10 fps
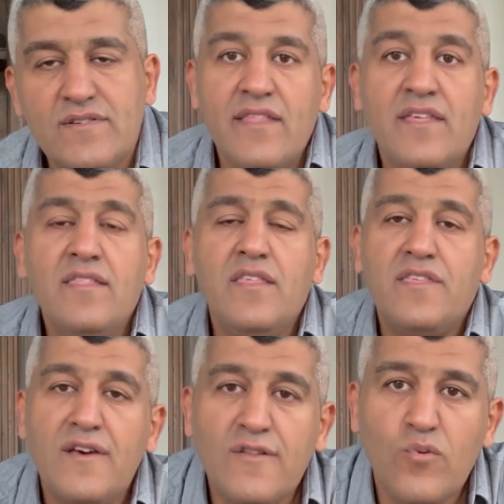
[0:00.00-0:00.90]
And then the
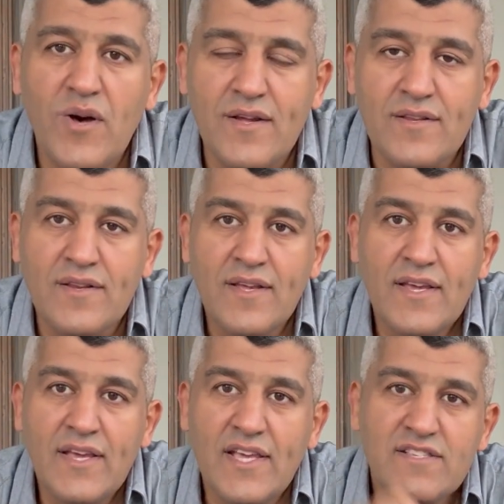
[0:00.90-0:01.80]
third one
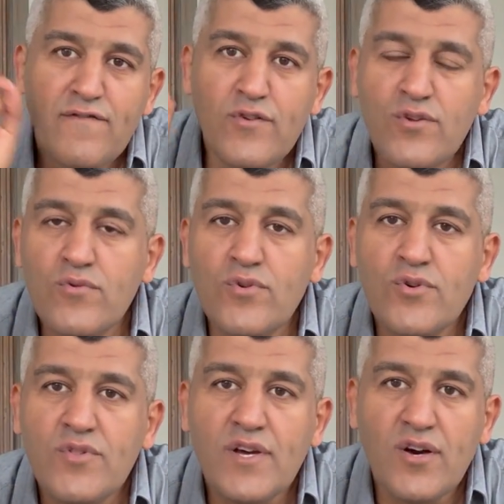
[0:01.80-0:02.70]
is for you to
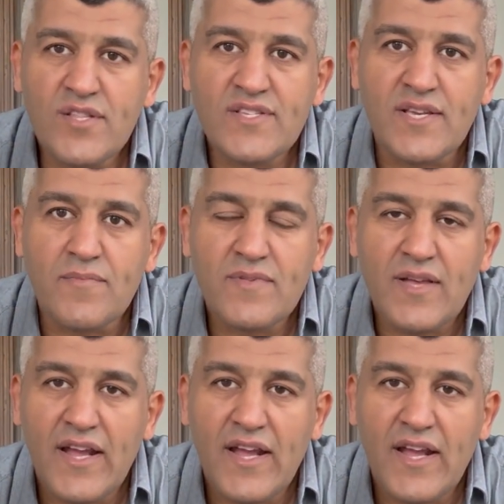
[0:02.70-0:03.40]
know the concept.